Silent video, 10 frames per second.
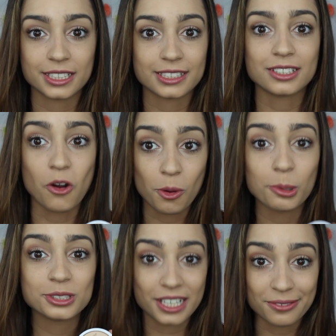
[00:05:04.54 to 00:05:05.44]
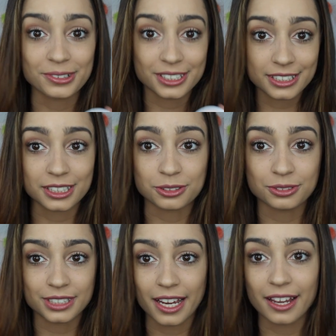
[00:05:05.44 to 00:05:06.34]
this almost every
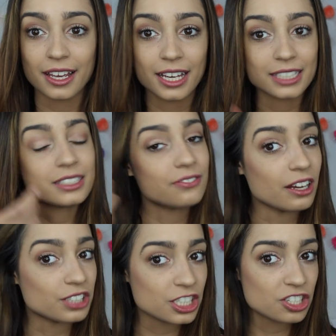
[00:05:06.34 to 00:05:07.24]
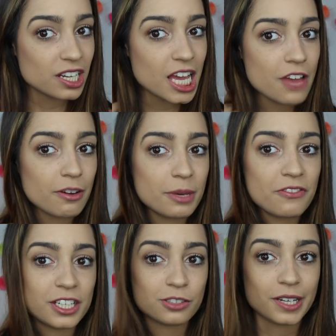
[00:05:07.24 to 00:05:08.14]
single day. It's the foundation I have on my
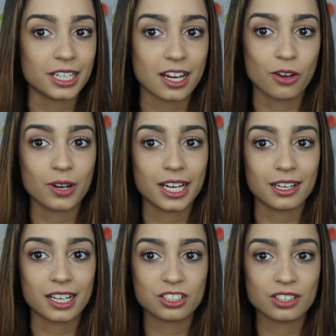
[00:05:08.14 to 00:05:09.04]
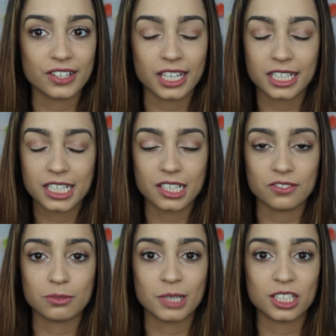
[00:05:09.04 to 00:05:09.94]
face right now and I just feel like it
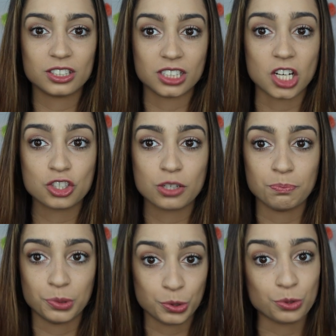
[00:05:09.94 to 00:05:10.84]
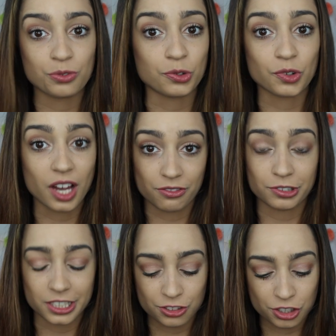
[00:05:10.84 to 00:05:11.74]
gives me such beautiful
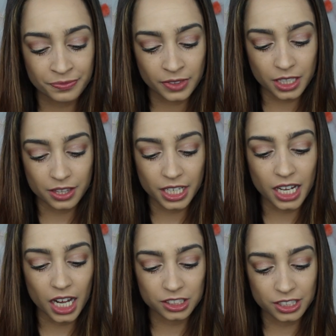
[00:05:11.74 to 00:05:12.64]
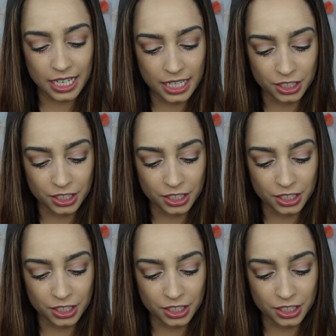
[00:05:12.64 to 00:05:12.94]
coverage. The color I